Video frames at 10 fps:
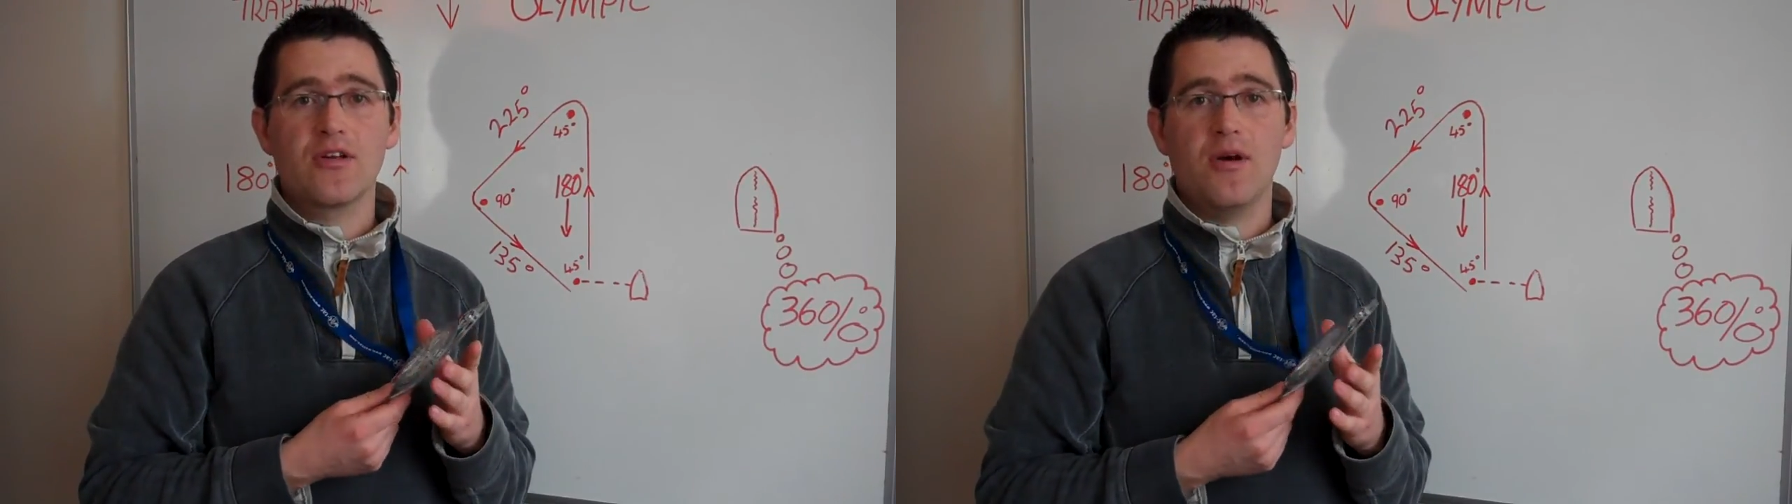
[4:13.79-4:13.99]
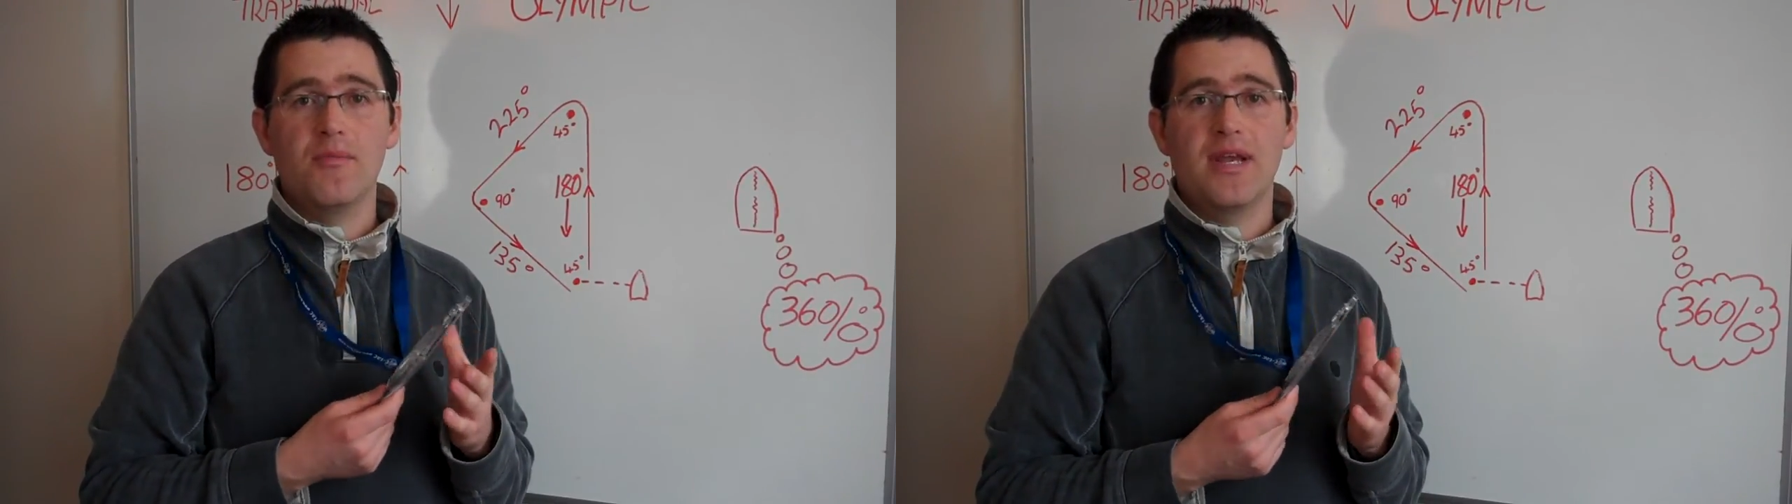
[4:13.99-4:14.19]

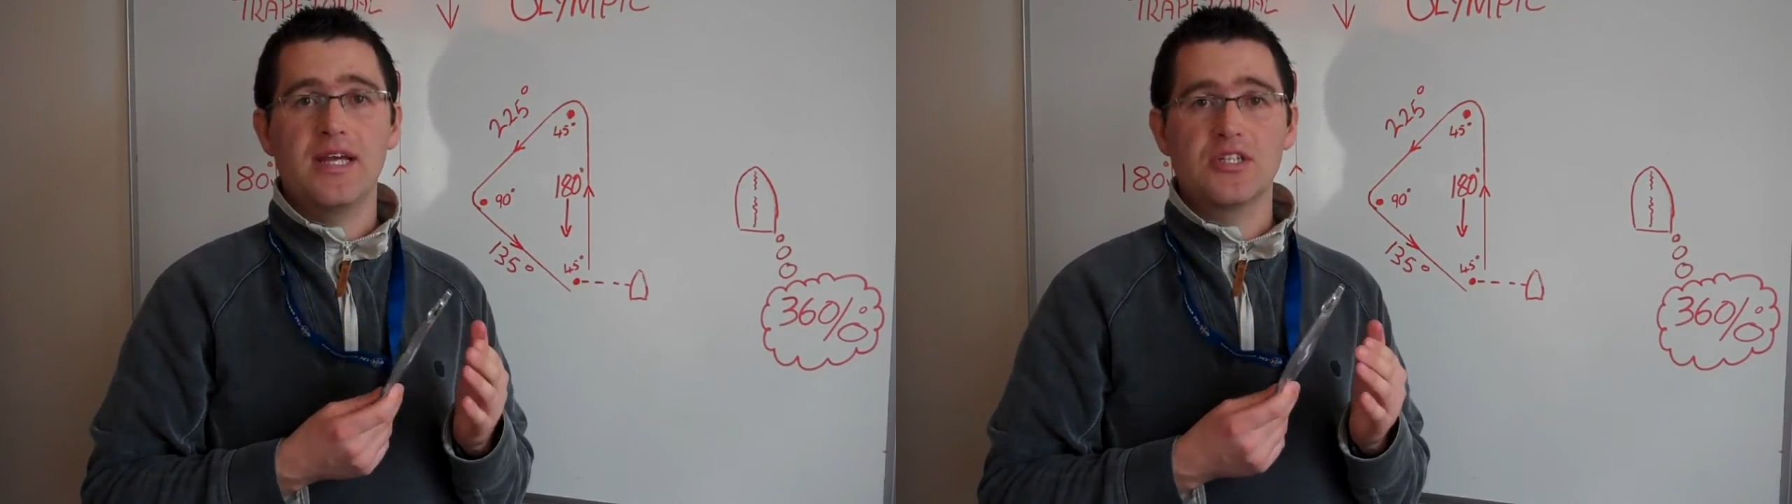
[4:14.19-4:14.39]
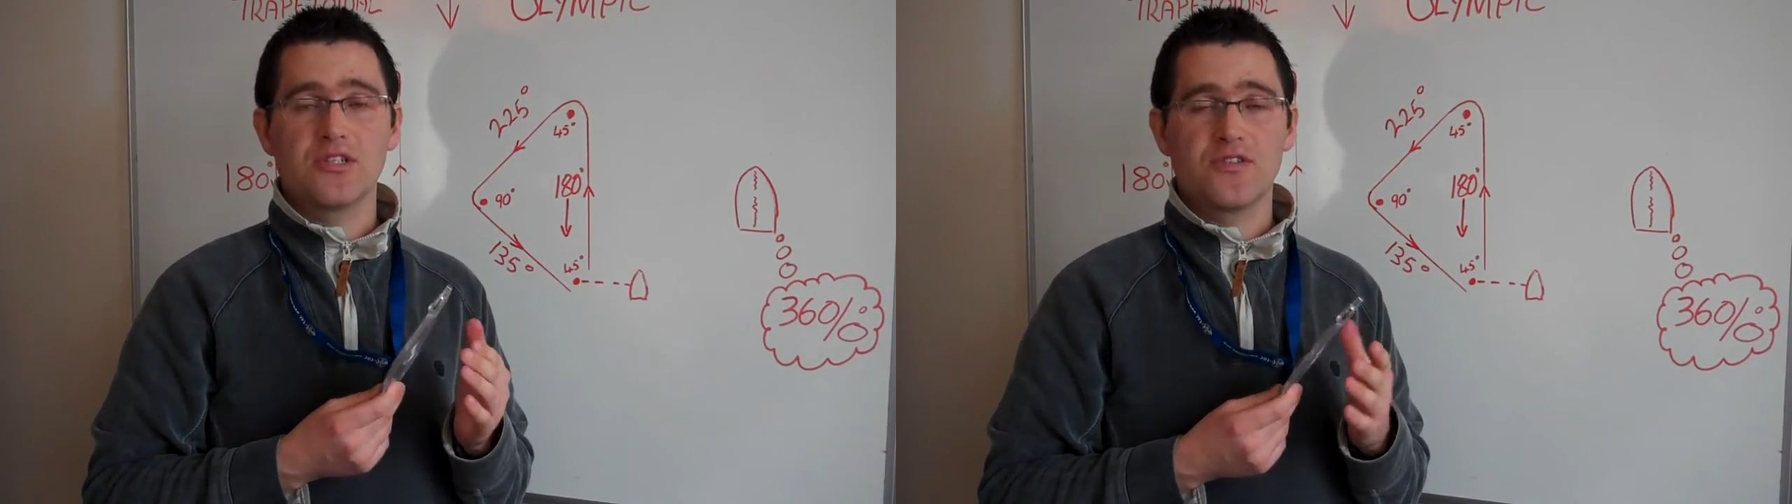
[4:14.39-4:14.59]

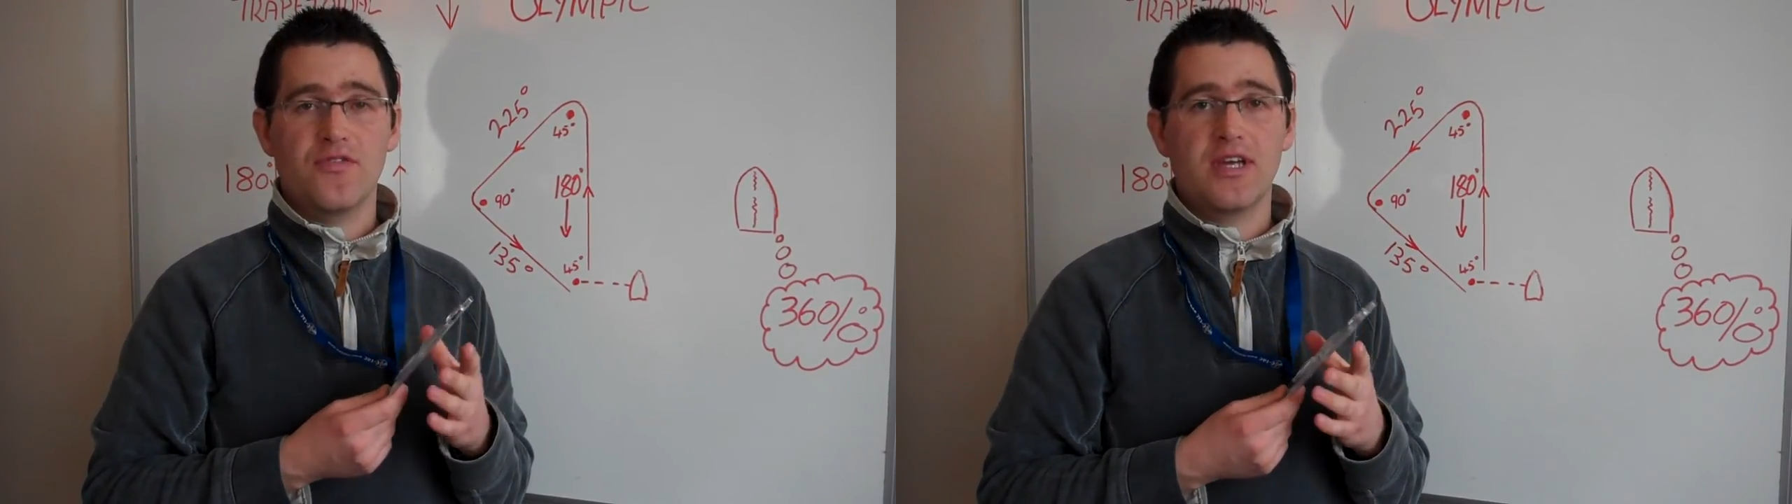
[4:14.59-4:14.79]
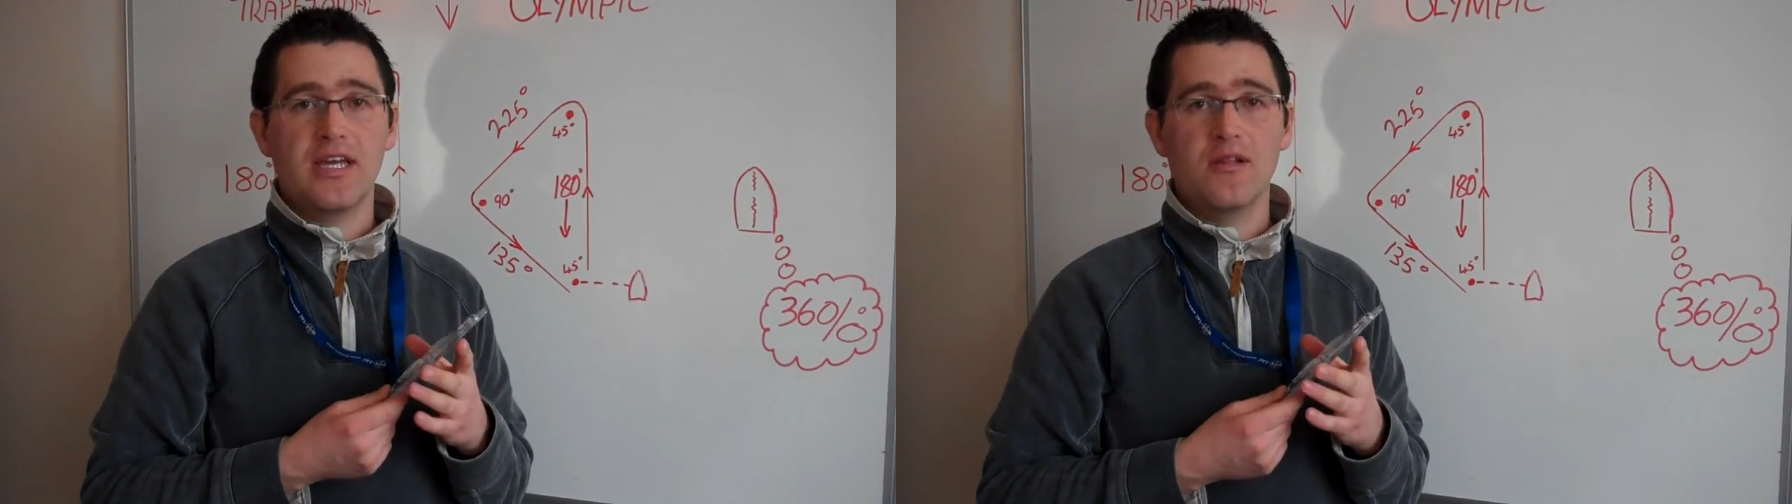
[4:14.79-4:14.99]
combinations
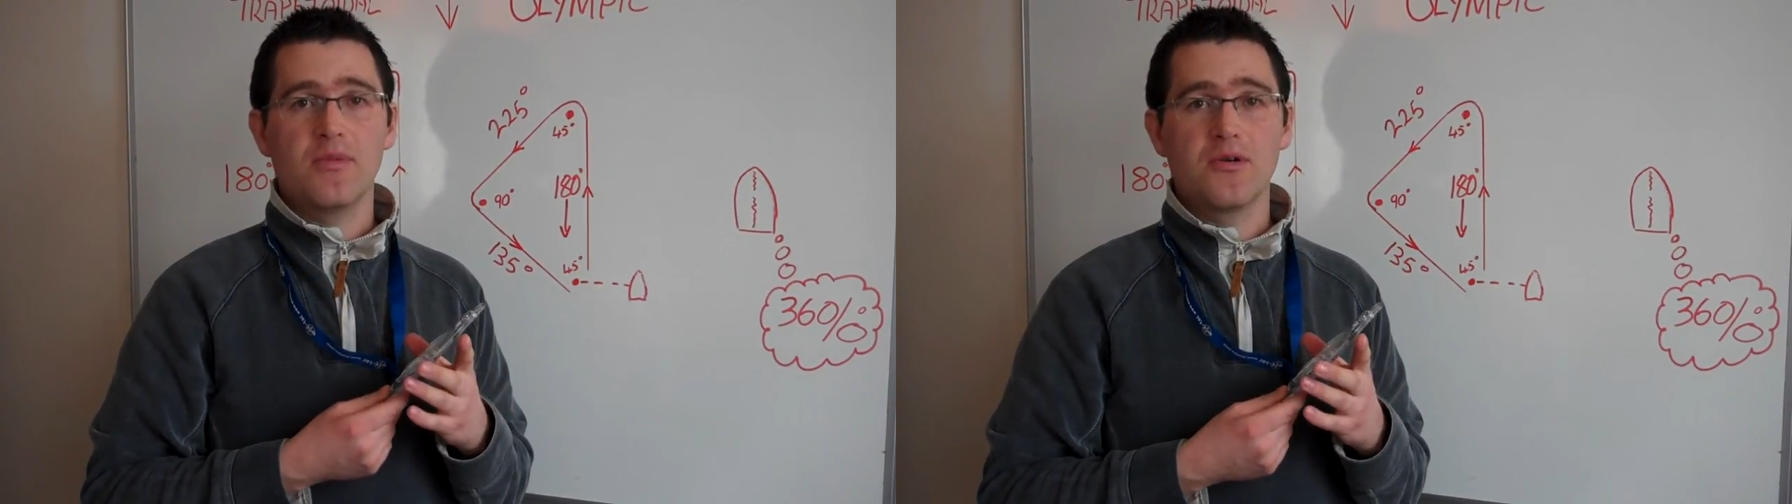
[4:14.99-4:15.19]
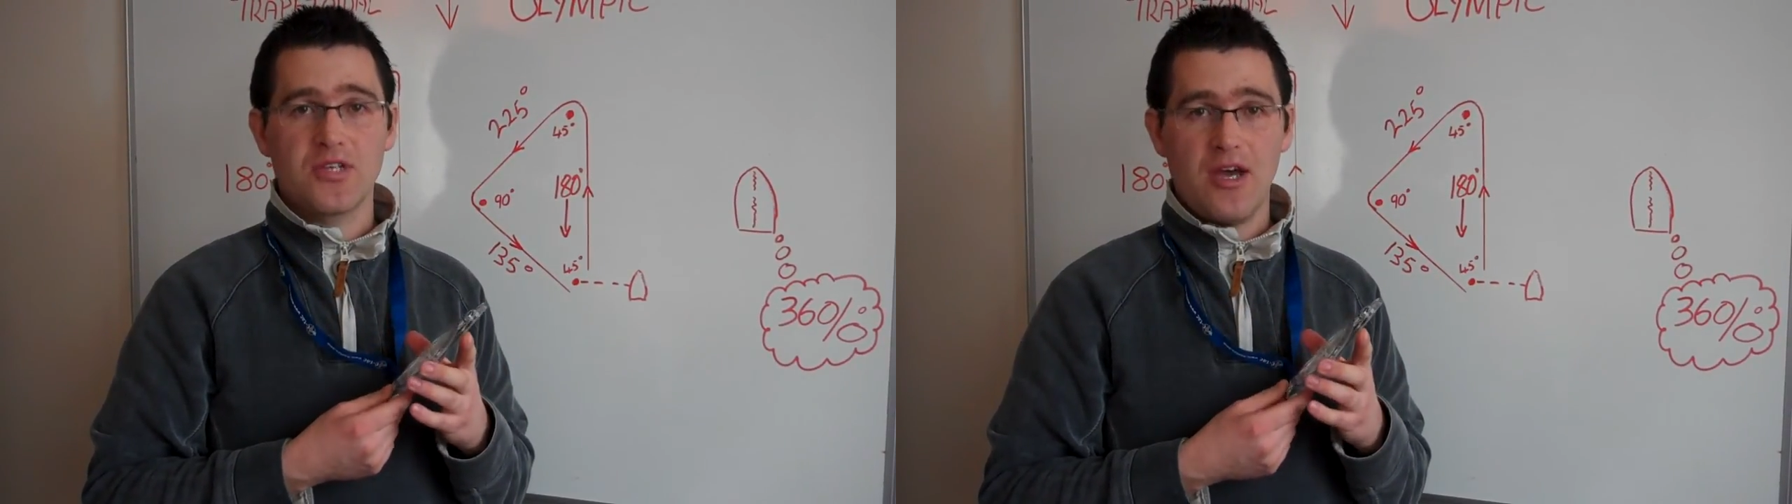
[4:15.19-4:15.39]
for keel boats.